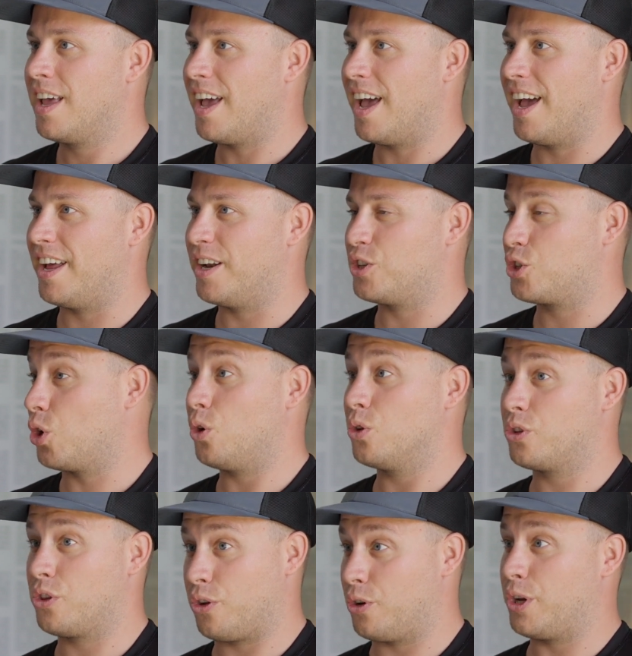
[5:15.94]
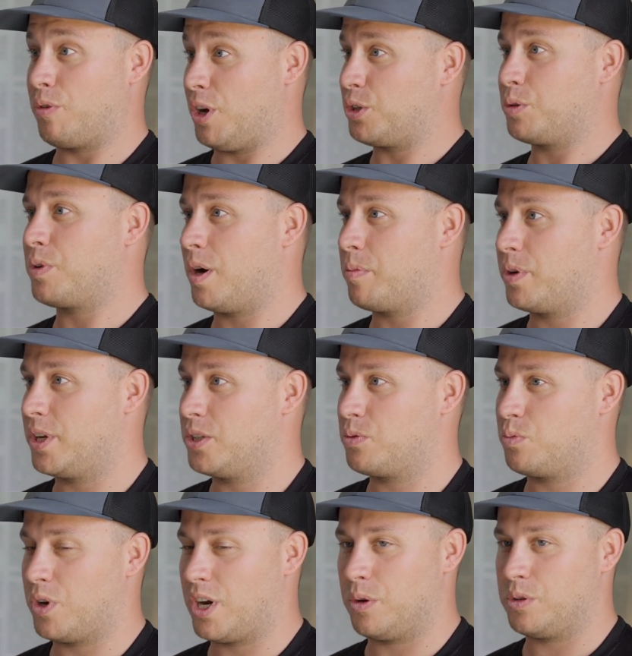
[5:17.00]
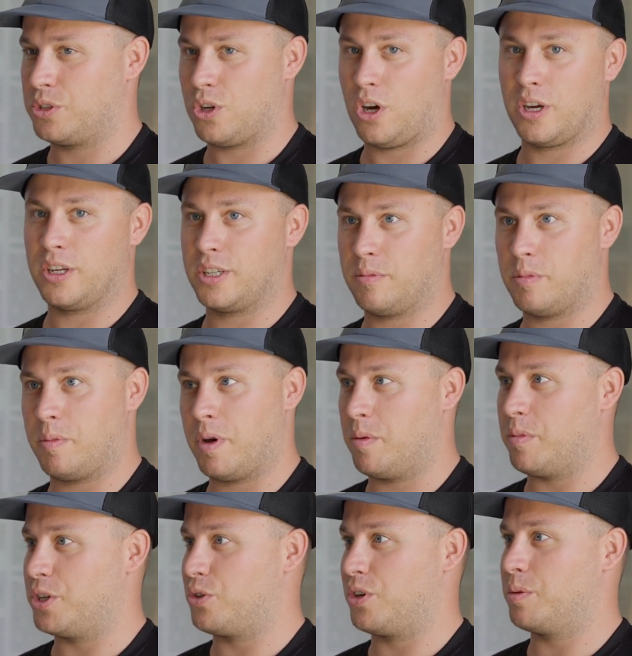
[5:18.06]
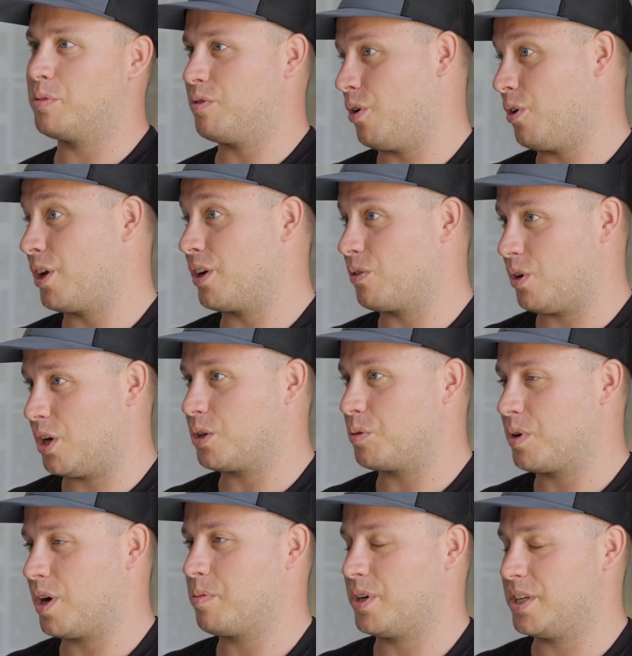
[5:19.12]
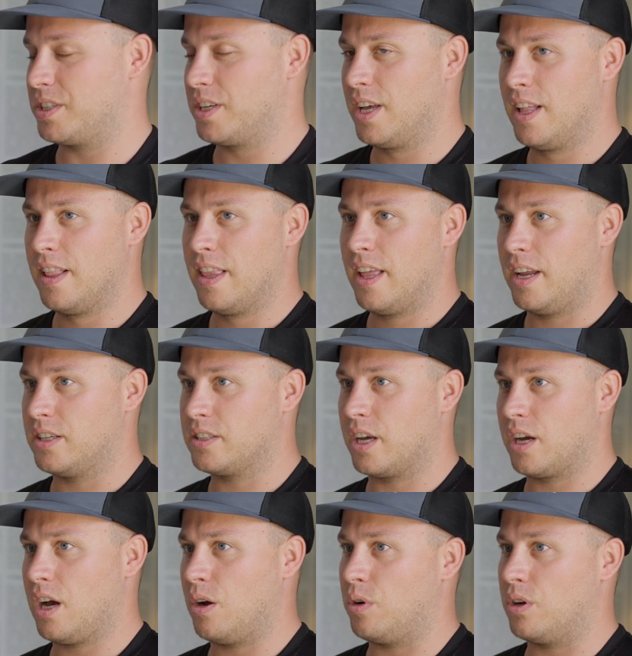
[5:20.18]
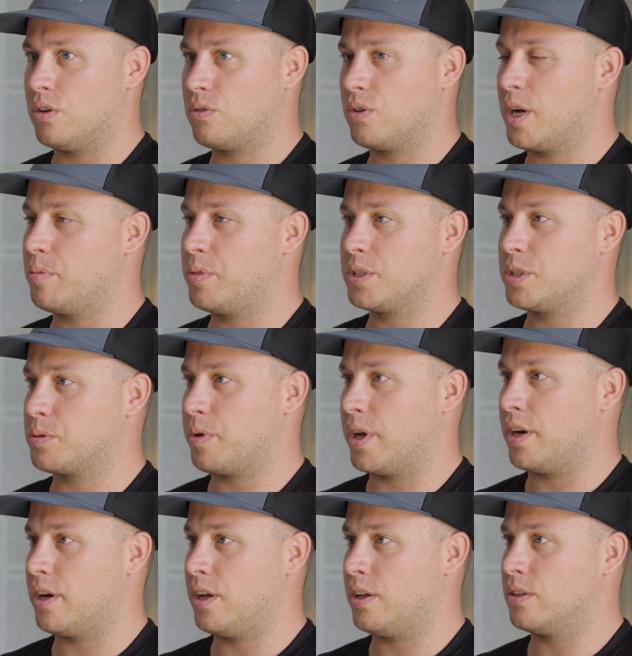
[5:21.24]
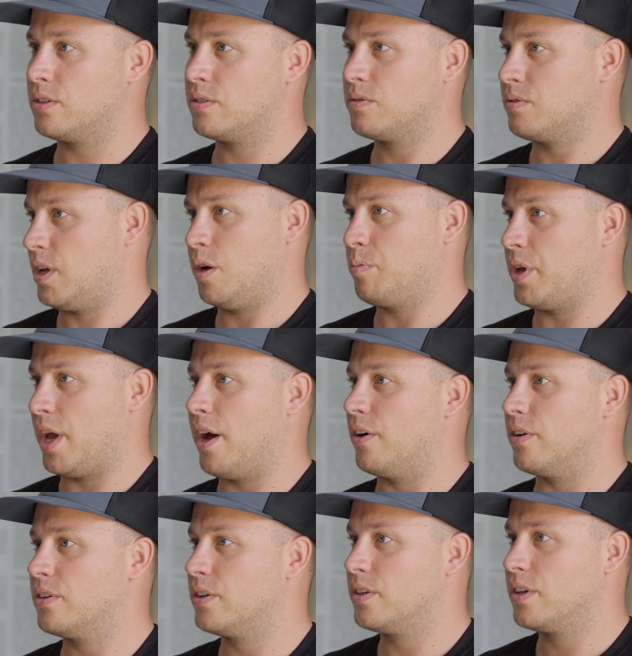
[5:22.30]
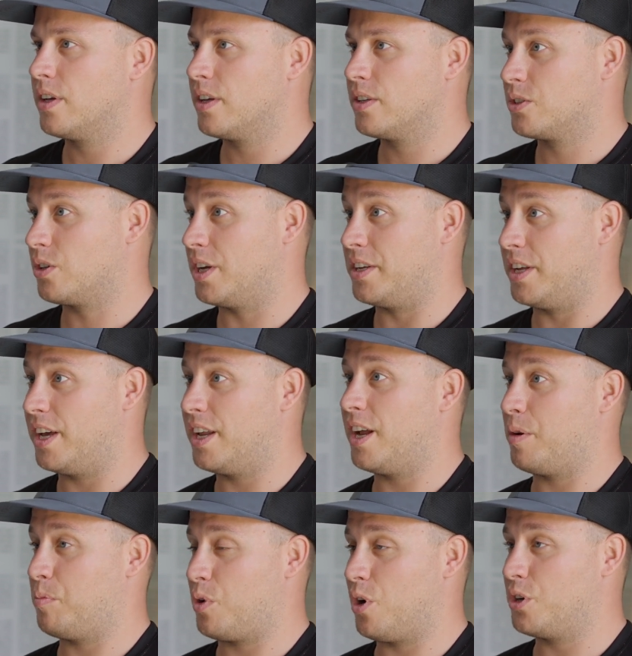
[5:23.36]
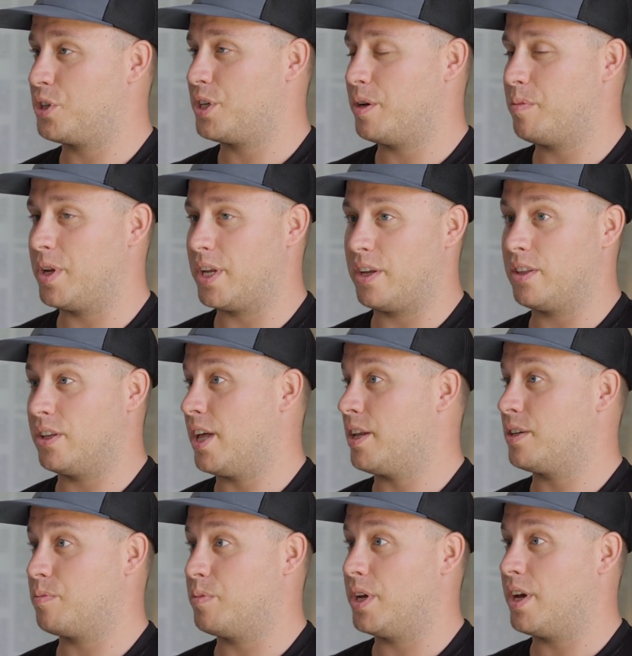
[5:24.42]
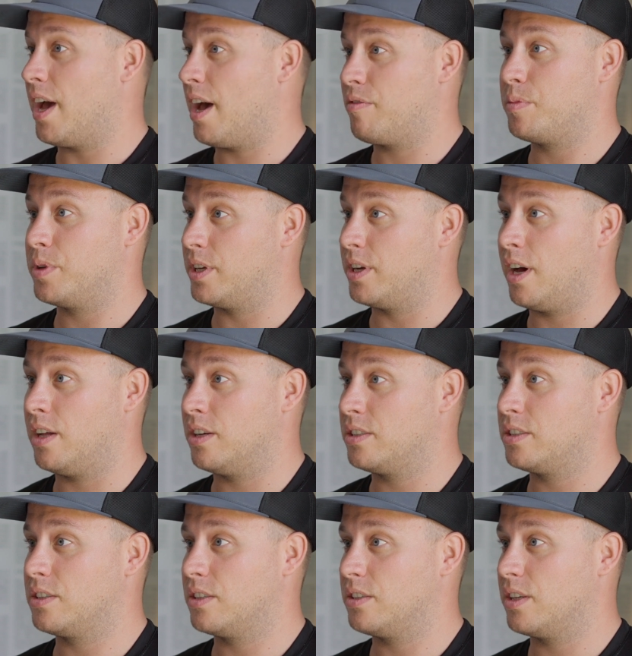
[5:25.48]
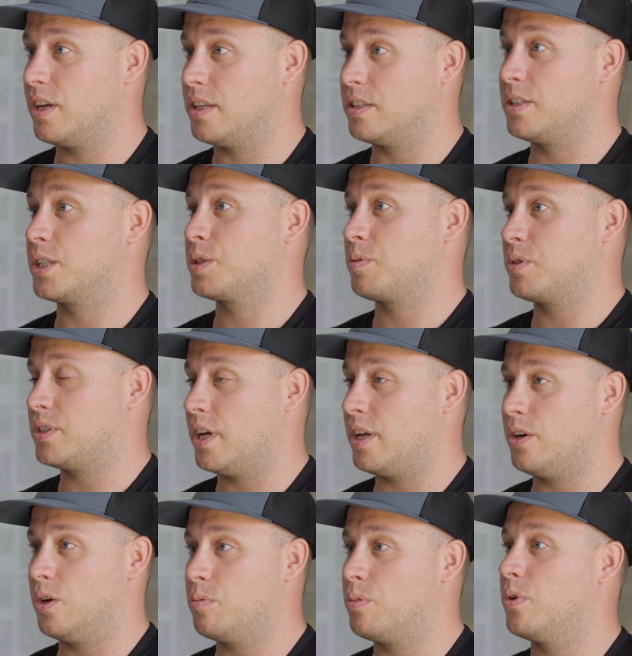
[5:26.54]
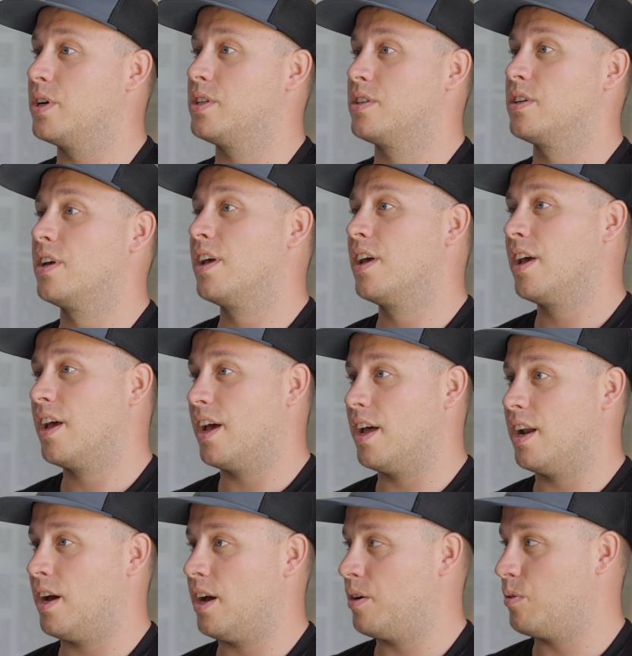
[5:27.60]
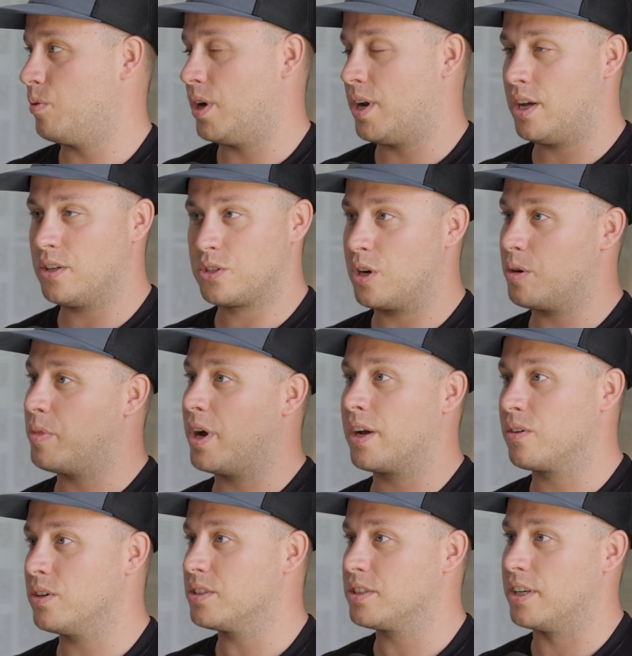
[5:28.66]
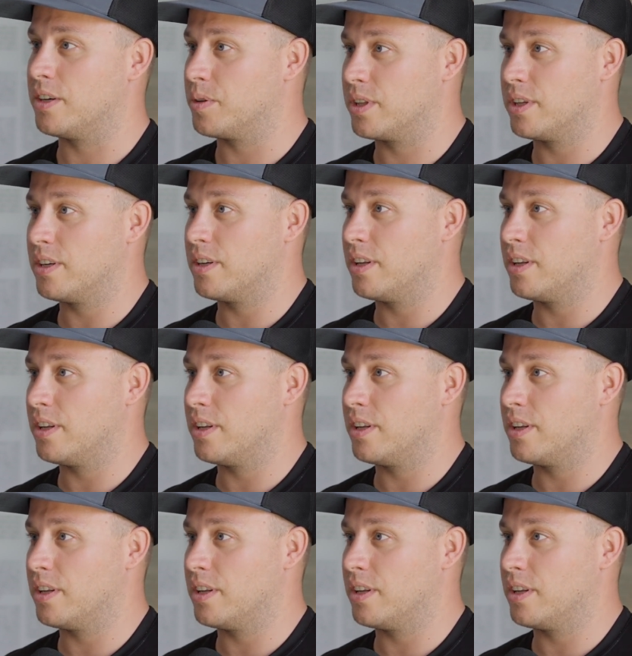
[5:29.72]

and sold 30 rental properties when I was talking to him about my dream of owning rental properties. And he's like, oh, well, write a business plan and I'll help you out. So I did. I approached him and he lent me $500,000 at 6%, no points. And I went out and started buying real estate with it.